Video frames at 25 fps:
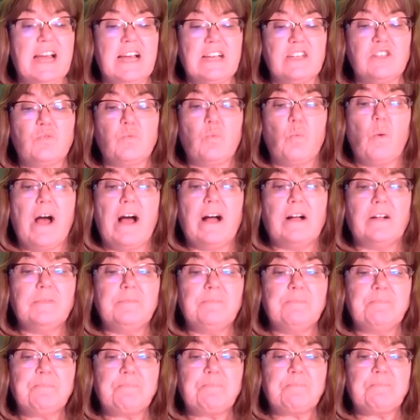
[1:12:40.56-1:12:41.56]
as
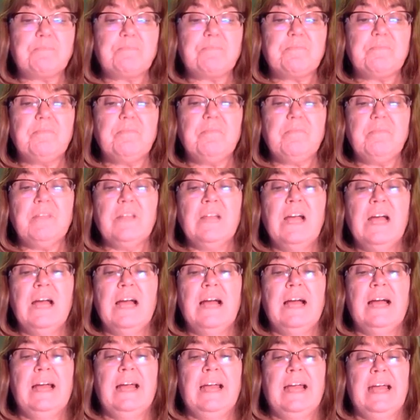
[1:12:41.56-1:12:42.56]
well.
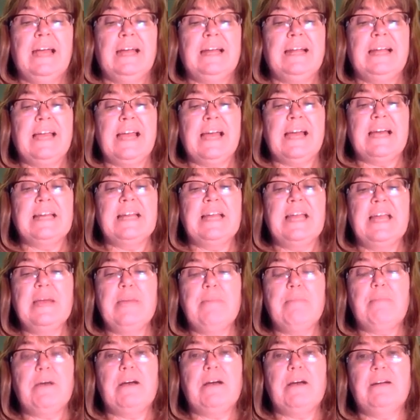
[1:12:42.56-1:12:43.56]
And again,
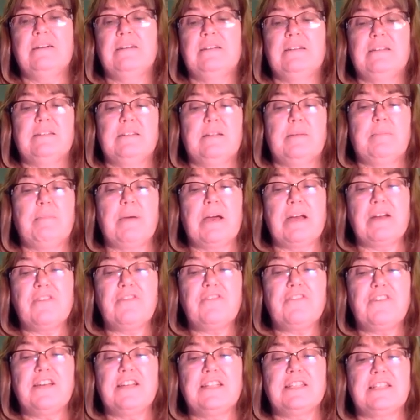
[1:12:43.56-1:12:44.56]
HIPAA, the
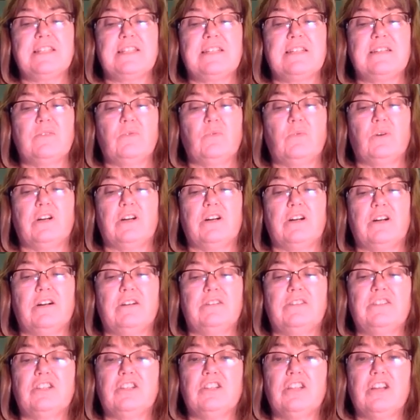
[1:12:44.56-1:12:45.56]
benefits
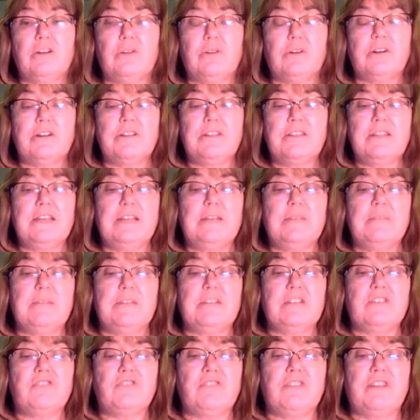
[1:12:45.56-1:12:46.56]
were to lower the
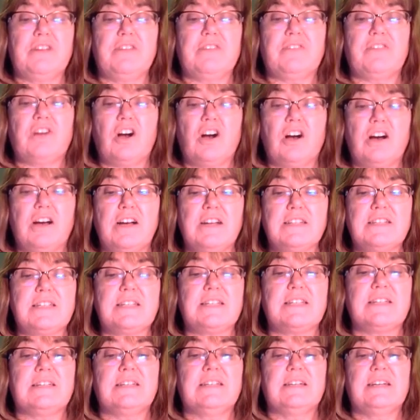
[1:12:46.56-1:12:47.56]
administrative
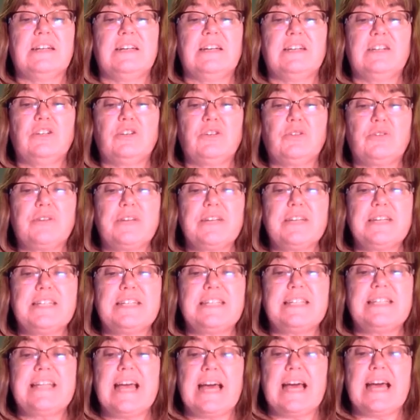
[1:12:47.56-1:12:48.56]
cost, increase
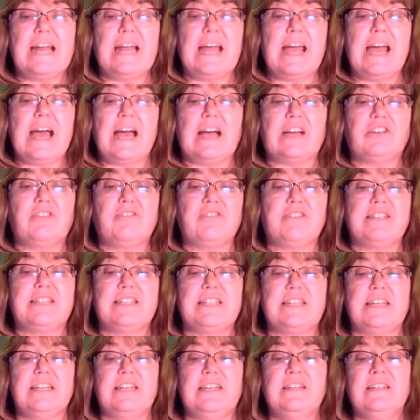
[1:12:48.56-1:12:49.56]
data
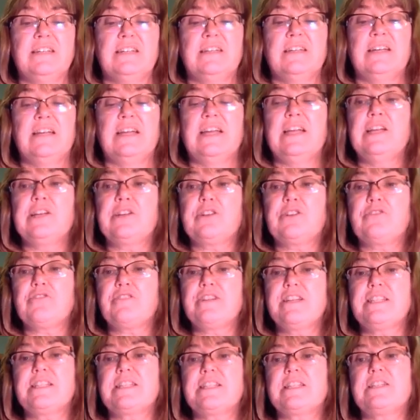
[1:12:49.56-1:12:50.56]
accuracy,
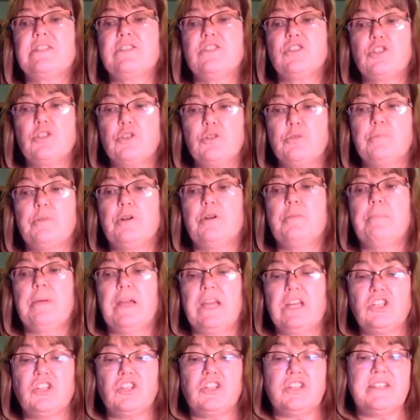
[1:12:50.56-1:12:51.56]
increase consumer
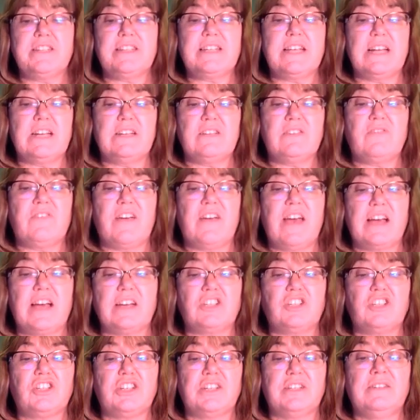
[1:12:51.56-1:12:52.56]
patient
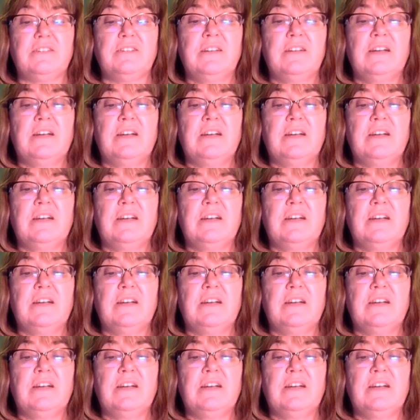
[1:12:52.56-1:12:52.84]
satisfaction,